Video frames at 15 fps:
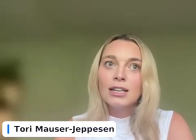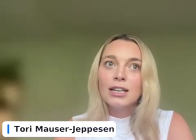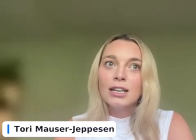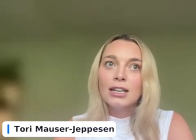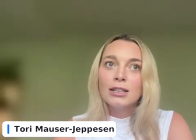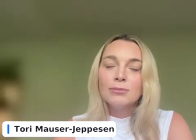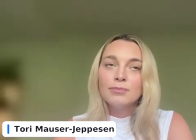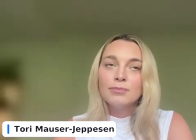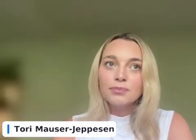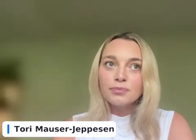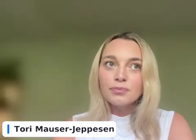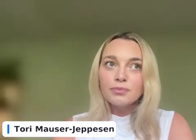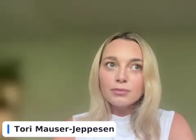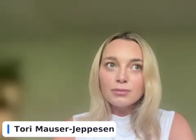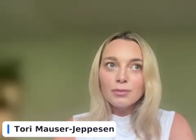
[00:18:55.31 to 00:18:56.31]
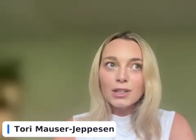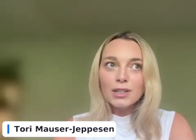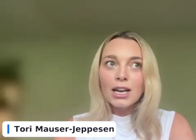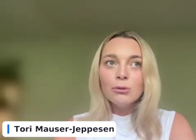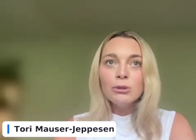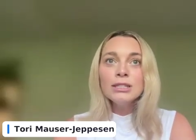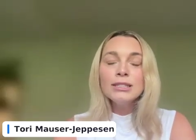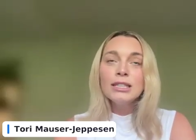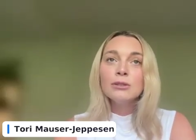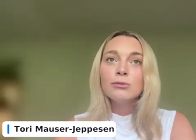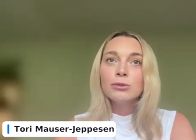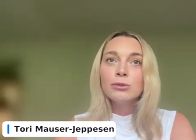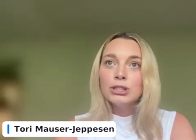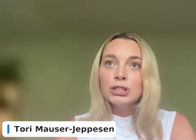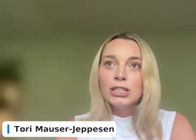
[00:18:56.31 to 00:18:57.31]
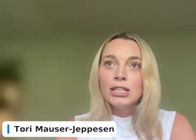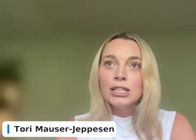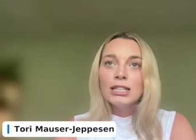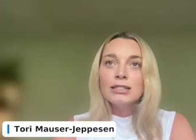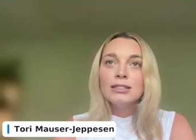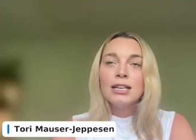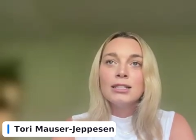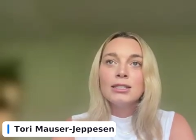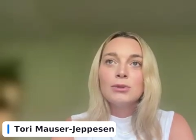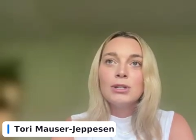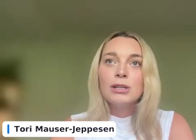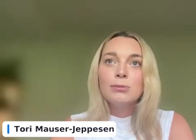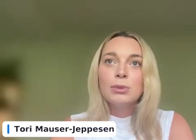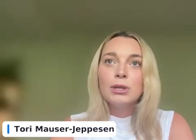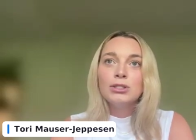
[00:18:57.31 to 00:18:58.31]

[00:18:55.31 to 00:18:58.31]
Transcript: I wouldn't say rigid as NetSuite,